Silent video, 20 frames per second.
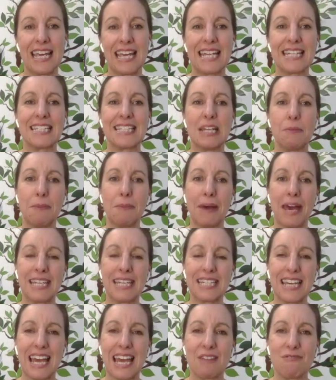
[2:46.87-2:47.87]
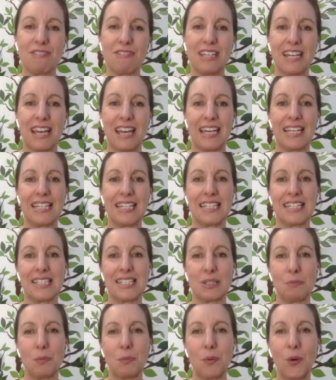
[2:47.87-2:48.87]
It's in a bed every night
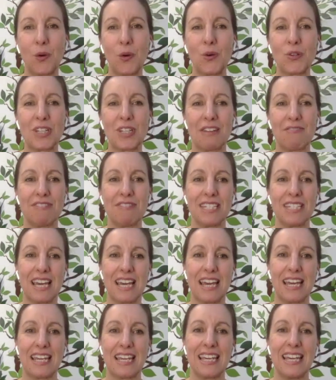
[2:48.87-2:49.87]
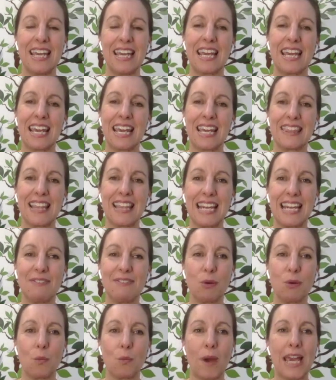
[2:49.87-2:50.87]
and support every day, in the
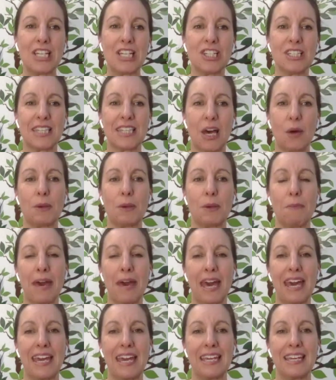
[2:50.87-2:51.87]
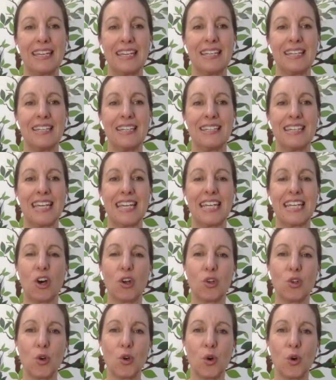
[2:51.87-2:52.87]
living wages that we pay, in
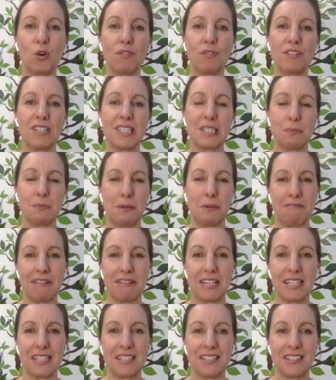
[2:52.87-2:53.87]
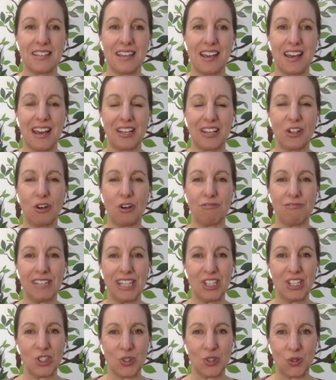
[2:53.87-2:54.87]
our northern spirit and our
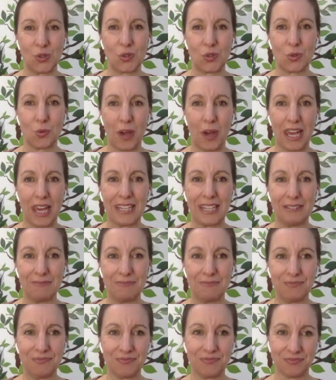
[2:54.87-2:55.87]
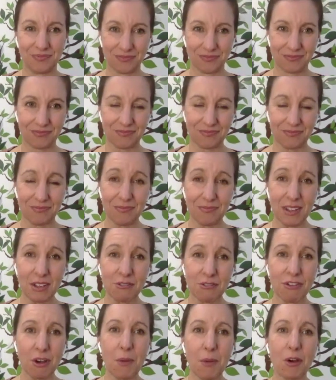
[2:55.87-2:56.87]
regional sway.
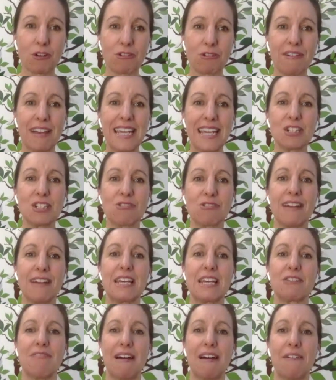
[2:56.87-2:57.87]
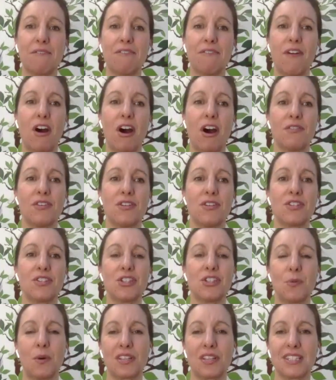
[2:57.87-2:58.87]
From our great great grandfathers
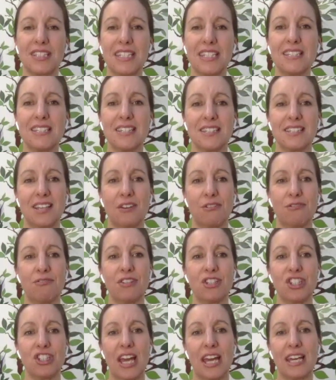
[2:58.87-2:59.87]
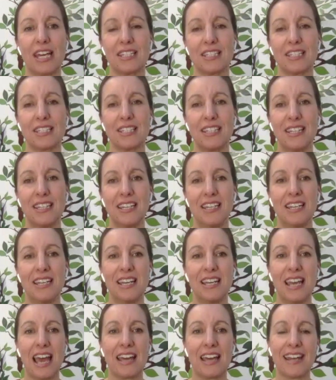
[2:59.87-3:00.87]
to our sister suffragettes,
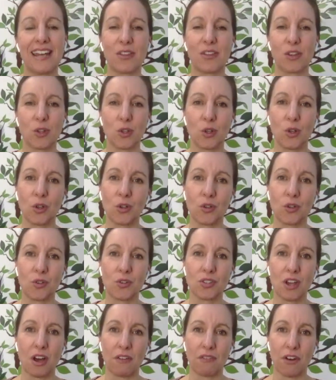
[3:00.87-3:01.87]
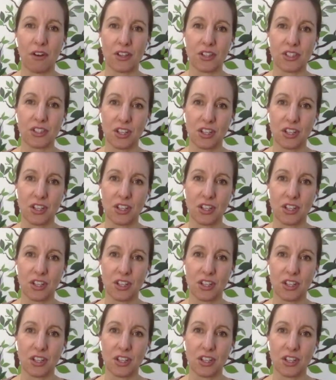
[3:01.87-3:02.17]
and now the calls of our